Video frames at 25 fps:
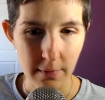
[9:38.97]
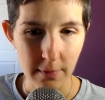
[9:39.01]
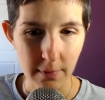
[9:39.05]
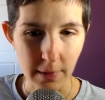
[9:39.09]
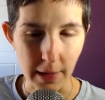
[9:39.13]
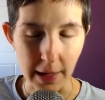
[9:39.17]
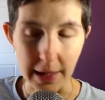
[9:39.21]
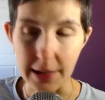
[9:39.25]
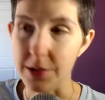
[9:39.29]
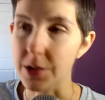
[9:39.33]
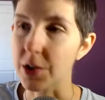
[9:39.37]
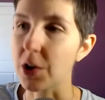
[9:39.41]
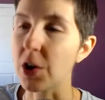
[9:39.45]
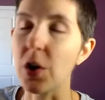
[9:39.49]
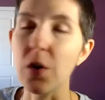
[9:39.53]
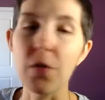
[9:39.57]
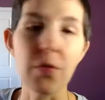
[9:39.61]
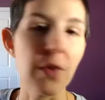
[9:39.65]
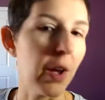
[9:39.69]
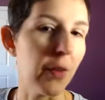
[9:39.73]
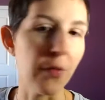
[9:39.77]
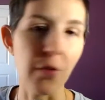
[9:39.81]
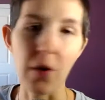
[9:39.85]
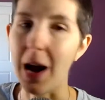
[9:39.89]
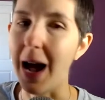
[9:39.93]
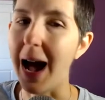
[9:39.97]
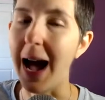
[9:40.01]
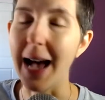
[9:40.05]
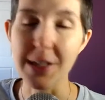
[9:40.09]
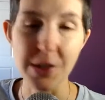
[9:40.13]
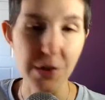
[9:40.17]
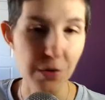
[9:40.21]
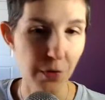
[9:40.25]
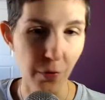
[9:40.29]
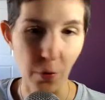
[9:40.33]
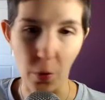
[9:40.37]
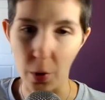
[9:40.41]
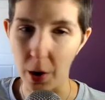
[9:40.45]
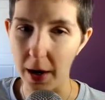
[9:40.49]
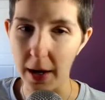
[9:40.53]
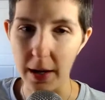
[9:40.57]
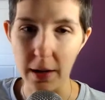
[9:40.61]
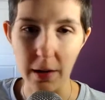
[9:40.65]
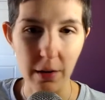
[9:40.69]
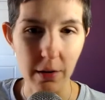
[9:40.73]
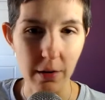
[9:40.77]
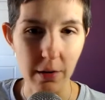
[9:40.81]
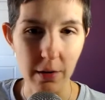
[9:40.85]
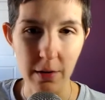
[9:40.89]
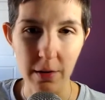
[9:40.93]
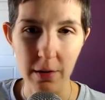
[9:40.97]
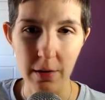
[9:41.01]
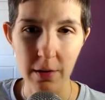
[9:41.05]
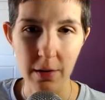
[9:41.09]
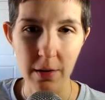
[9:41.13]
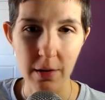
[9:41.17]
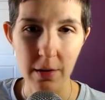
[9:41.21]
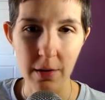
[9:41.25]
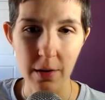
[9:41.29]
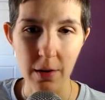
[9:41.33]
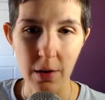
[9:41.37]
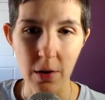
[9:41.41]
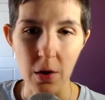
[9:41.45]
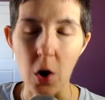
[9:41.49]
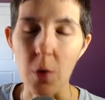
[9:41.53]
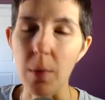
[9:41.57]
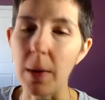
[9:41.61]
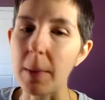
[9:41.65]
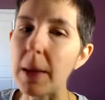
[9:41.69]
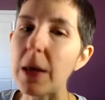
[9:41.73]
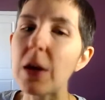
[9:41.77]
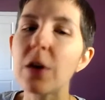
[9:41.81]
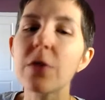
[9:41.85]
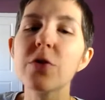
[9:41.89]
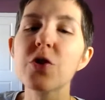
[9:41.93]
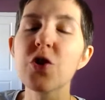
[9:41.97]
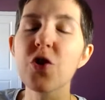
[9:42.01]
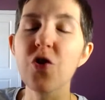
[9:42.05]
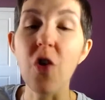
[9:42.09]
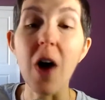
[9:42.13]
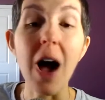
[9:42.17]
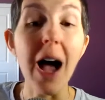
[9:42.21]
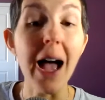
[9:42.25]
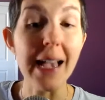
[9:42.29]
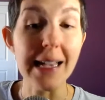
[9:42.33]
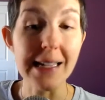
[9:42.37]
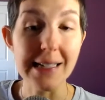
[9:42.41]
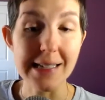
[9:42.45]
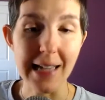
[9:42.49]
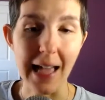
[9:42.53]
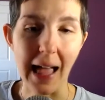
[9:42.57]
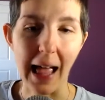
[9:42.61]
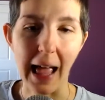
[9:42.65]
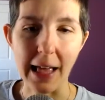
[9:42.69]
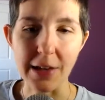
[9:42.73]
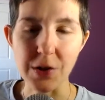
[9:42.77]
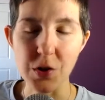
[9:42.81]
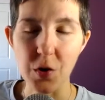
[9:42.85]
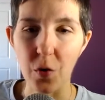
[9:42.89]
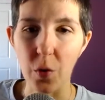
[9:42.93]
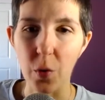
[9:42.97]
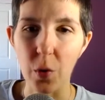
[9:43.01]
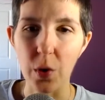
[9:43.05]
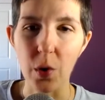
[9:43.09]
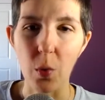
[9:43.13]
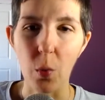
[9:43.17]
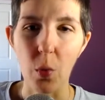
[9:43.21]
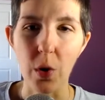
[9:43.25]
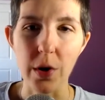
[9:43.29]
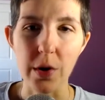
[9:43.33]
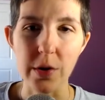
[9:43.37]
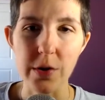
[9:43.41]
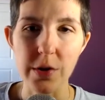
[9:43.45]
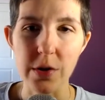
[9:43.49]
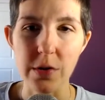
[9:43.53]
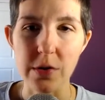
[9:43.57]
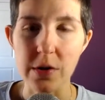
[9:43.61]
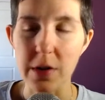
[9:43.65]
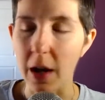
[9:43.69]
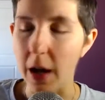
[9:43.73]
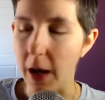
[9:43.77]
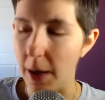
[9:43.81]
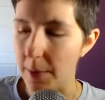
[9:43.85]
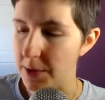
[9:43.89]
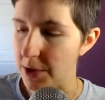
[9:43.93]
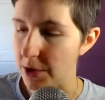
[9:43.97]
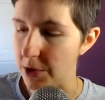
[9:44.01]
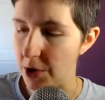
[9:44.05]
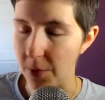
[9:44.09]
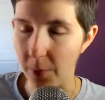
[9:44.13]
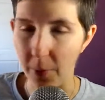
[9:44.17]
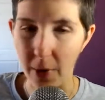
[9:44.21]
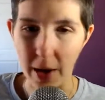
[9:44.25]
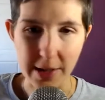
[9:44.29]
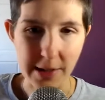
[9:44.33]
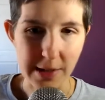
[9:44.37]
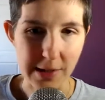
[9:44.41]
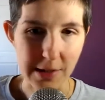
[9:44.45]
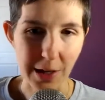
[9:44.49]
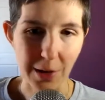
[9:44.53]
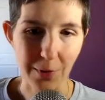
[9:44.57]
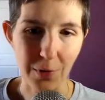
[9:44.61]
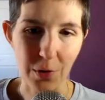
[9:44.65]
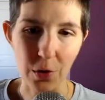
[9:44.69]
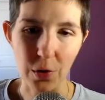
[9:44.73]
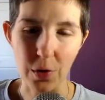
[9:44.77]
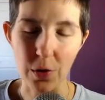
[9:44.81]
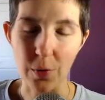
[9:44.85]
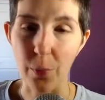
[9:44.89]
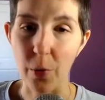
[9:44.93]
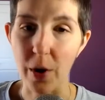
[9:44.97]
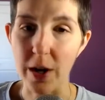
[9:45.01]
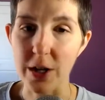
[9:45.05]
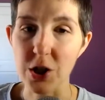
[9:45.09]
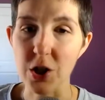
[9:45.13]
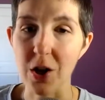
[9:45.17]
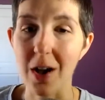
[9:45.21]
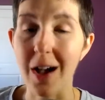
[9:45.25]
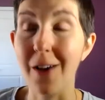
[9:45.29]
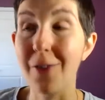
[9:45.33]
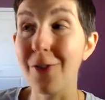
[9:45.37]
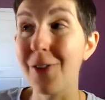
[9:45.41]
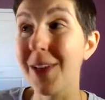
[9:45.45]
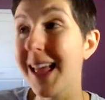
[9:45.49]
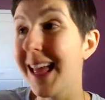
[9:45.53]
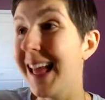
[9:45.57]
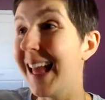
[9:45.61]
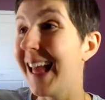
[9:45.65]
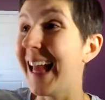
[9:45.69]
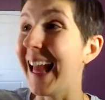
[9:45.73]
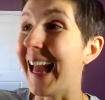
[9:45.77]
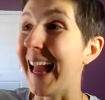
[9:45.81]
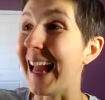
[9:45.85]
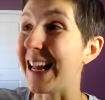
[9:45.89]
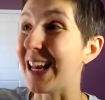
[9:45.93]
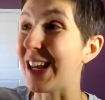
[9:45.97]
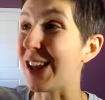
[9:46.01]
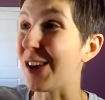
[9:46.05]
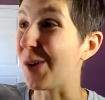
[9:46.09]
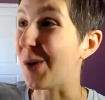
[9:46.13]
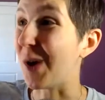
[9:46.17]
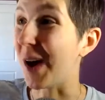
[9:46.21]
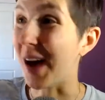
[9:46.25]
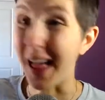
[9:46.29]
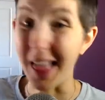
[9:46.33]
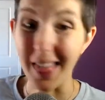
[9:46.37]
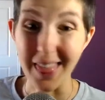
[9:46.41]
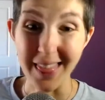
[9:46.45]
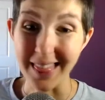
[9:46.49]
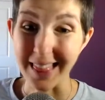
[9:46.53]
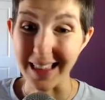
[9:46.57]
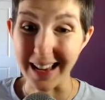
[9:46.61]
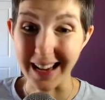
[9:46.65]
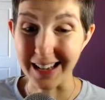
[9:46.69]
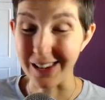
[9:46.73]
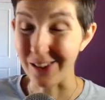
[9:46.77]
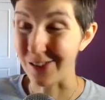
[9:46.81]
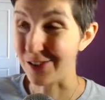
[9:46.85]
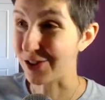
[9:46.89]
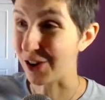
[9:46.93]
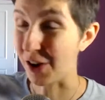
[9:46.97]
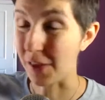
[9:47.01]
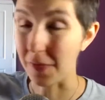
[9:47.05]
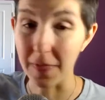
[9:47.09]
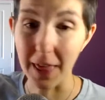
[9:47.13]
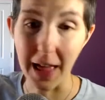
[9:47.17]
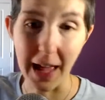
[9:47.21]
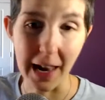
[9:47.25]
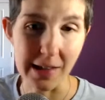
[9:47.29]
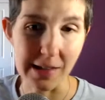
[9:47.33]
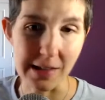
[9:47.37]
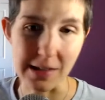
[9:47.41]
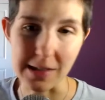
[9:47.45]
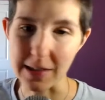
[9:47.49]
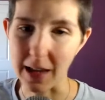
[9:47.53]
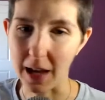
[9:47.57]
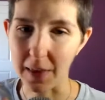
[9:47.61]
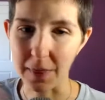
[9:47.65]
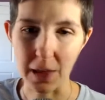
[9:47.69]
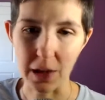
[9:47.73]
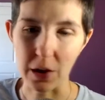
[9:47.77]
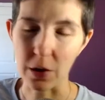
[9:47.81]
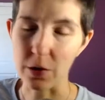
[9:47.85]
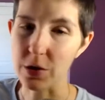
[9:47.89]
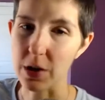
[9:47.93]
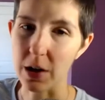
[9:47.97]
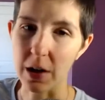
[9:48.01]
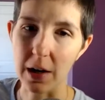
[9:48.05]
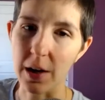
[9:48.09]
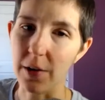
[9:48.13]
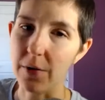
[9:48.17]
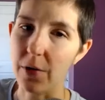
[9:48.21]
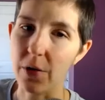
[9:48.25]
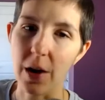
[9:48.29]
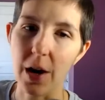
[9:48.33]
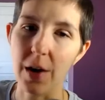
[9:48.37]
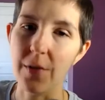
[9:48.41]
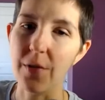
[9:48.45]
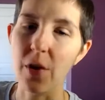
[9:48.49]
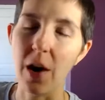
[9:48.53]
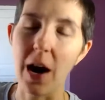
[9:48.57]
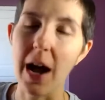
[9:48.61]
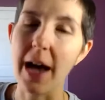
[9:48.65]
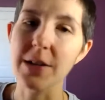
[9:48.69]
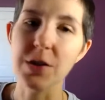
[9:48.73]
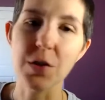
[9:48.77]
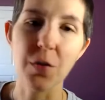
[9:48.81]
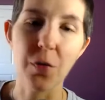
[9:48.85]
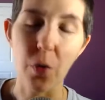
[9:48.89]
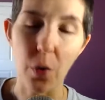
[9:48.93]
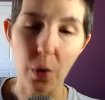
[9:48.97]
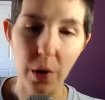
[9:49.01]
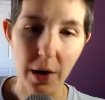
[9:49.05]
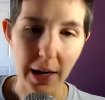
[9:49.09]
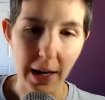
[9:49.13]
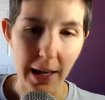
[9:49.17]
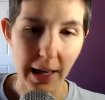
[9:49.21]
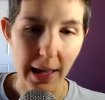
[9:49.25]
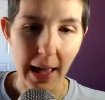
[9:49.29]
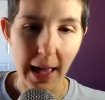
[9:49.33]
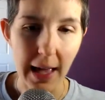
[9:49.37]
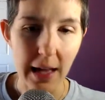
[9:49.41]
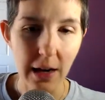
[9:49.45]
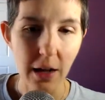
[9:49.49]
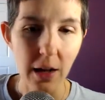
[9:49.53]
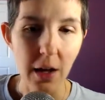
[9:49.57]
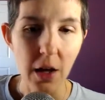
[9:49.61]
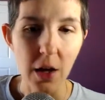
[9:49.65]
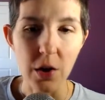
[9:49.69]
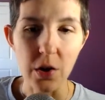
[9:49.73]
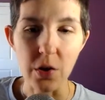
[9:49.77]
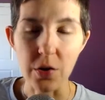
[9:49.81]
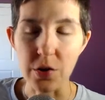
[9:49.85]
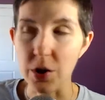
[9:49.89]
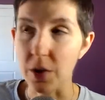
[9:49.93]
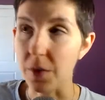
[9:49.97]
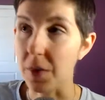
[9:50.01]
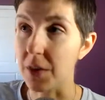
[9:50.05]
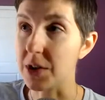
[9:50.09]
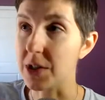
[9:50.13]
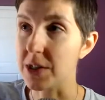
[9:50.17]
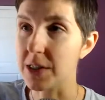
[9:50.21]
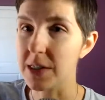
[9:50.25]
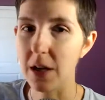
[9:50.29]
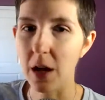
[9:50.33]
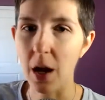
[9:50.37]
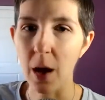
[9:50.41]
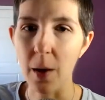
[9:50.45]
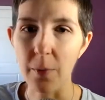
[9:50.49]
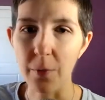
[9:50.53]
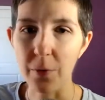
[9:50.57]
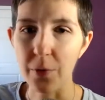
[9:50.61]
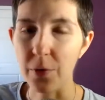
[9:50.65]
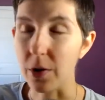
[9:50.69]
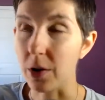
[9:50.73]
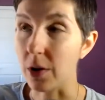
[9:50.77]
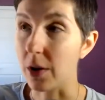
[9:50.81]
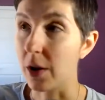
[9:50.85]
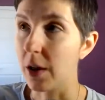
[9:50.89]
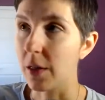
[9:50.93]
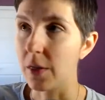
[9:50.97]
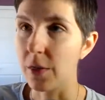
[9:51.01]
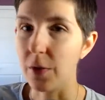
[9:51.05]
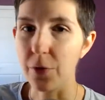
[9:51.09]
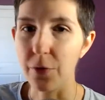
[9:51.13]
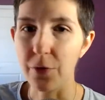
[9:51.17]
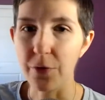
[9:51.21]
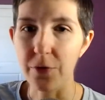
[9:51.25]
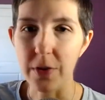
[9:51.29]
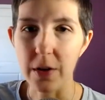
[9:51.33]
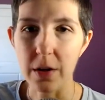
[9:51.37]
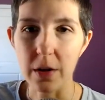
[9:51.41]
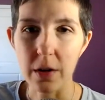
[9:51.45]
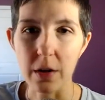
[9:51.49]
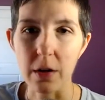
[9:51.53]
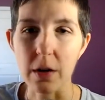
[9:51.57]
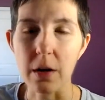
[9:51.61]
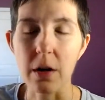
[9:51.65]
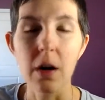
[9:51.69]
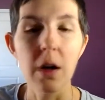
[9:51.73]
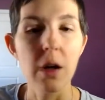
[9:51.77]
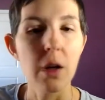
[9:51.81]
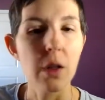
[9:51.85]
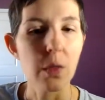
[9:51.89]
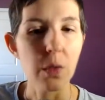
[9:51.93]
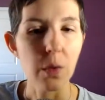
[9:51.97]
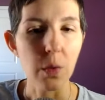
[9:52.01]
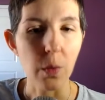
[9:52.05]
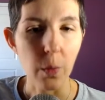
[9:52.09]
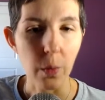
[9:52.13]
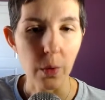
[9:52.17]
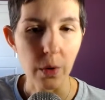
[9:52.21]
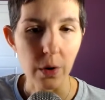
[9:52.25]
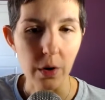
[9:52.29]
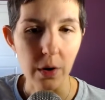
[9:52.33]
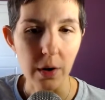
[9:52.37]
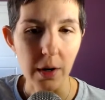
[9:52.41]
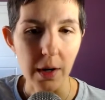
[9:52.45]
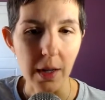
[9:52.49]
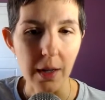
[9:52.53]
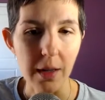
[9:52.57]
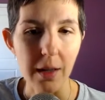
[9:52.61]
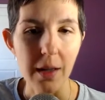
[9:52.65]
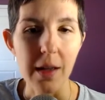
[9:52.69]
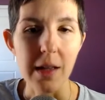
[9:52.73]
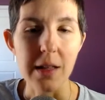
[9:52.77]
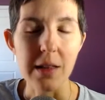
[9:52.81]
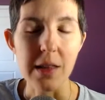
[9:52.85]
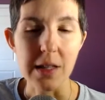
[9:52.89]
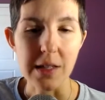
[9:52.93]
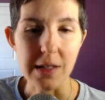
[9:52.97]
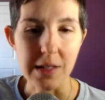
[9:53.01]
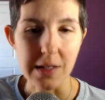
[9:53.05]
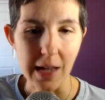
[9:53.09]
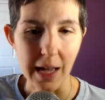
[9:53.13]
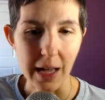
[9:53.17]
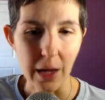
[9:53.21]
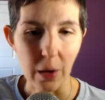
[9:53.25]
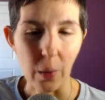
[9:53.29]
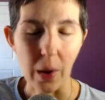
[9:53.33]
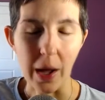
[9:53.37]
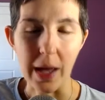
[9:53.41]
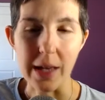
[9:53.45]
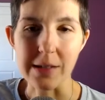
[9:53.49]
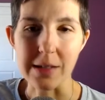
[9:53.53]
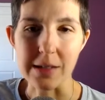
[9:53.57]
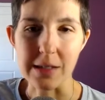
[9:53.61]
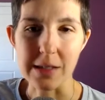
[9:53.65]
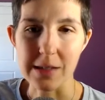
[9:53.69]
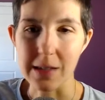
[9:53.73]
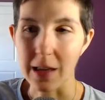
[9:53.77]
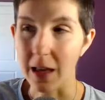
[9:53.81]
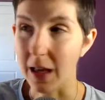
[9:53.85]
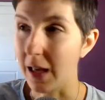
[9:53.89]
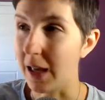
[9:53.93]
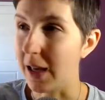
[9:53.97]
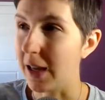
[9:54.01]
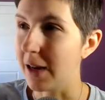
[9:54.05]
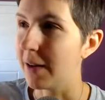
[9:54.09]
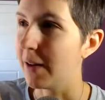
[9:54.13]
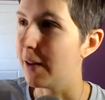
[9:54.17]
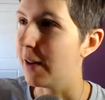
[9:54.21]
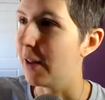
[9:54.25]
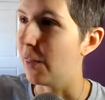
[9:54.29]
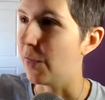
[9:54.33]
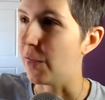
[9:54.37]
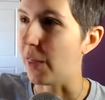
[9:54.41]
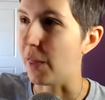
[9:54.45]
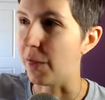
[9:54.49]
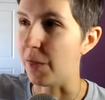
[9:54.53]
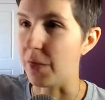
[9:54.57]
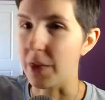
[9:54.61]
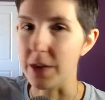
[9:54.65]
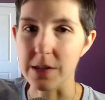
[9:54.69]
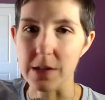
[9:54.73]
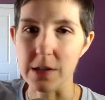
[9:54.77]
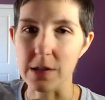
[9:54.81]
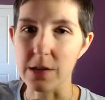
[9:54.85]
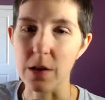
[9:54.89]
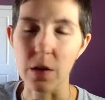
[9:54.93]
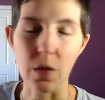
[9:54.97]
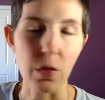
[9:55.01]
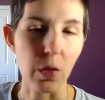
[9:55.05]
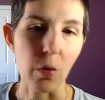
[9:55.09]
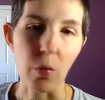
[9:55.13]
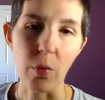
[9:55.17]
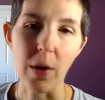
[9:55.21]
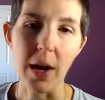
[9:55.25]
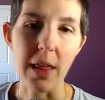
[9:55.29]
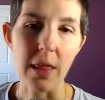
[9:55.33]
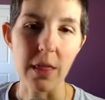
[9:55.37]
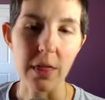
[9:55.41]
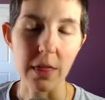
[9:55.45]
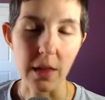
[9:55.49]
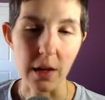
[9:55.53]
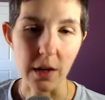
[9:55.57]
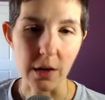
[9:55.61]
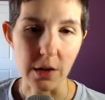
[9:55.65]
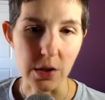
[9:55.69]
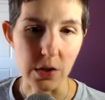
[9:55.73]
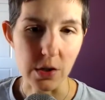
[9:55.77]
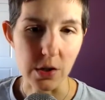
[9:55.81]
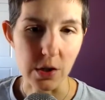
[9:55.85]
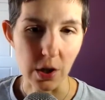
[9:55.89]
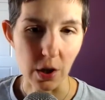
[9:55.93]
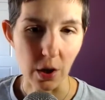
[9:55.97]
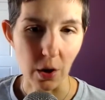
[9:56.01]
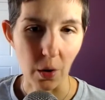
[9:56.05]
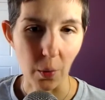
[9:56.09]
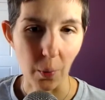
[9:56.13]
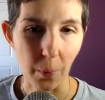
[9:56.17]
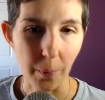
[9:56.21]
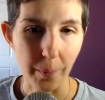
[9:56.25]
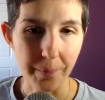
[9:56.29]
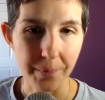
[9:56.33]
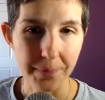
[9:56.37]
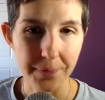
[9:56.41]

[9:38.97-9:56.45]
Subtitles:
And so you've never asked for it. Or maybe you've tried to ask for it 1 or 2 times and your boss has given you the brush off, and you took that as a sign that you should never ever ask for it again. You took the discomfort, the fear, the worry, the doubt as a sign that this isn't the right thing to do.